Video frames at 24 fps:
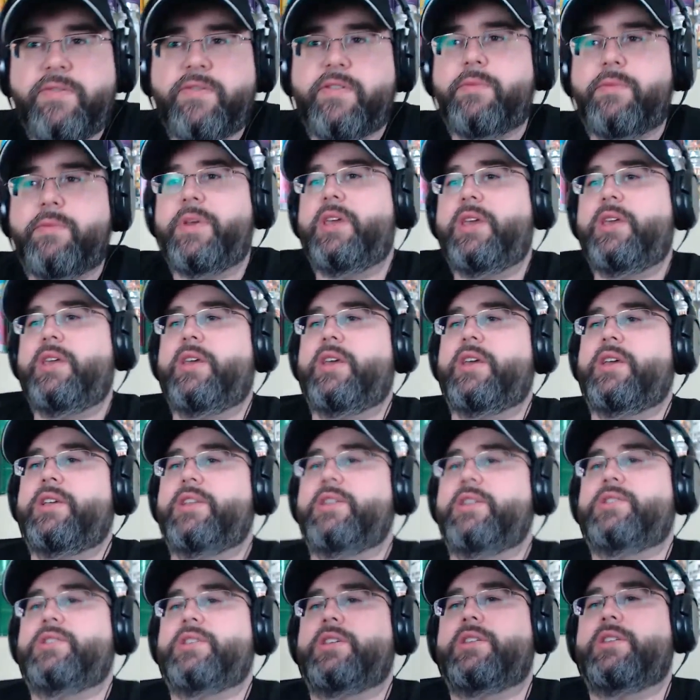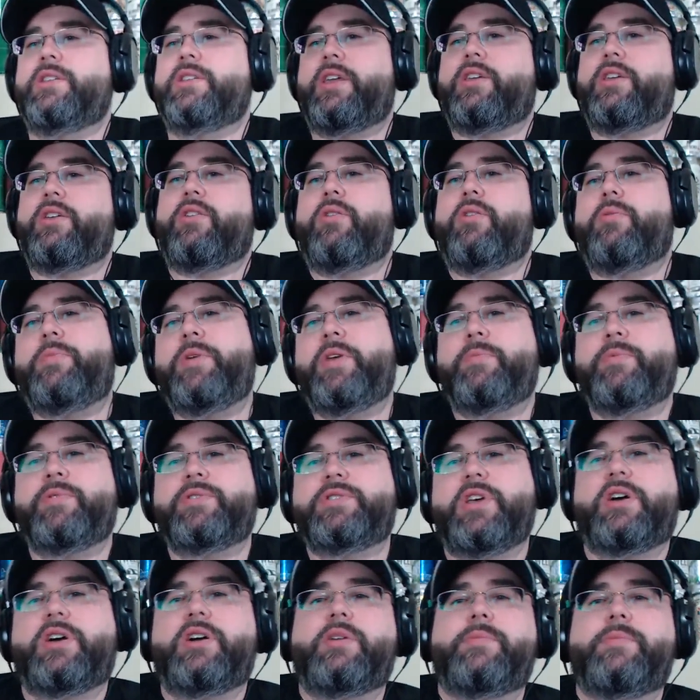me is like, you know, people
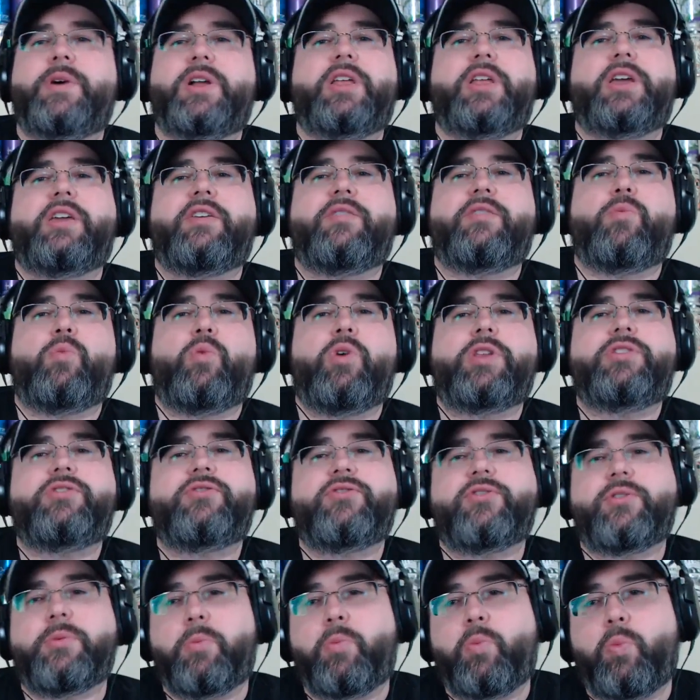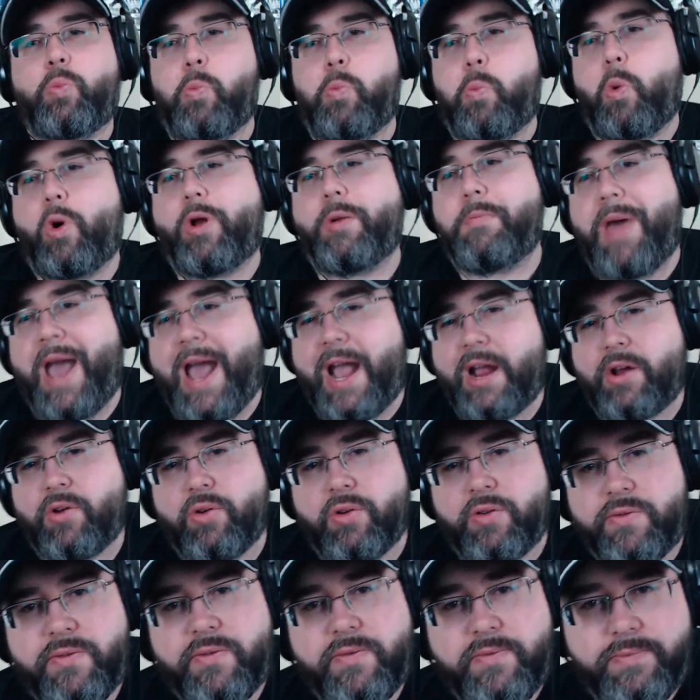talk about like it, what's their one
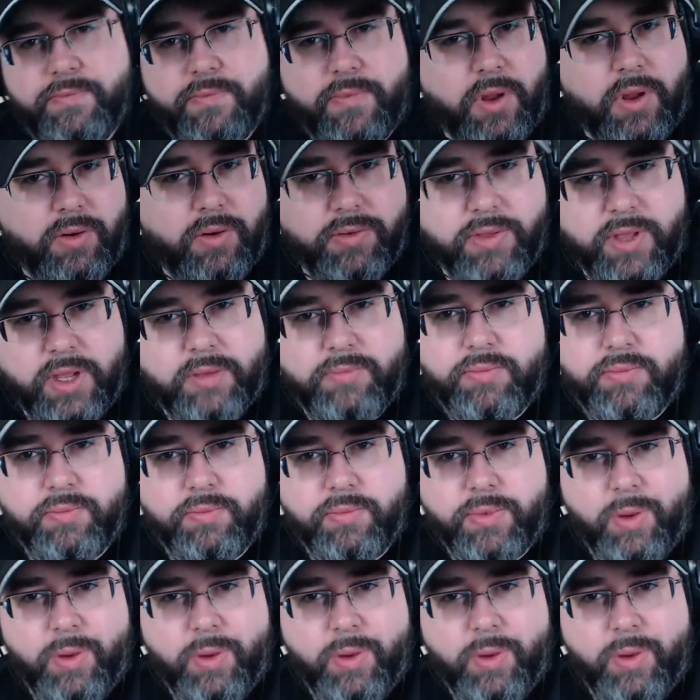macro, if, you know, they, they